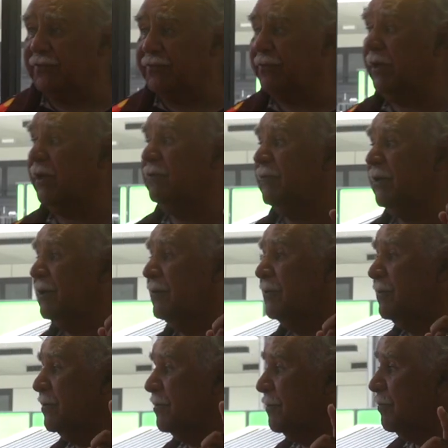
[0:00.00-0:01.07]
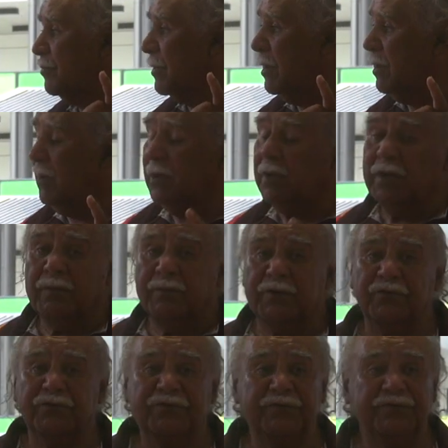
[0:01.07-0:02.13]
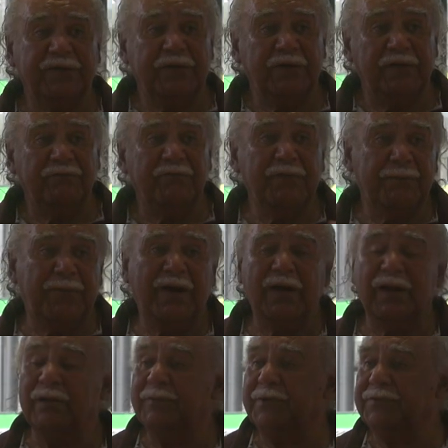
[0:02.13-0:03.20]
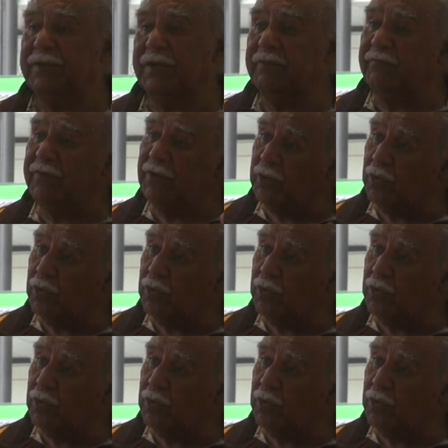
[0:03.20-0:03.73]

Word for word: the Crown of England. Because you see, every parliament, every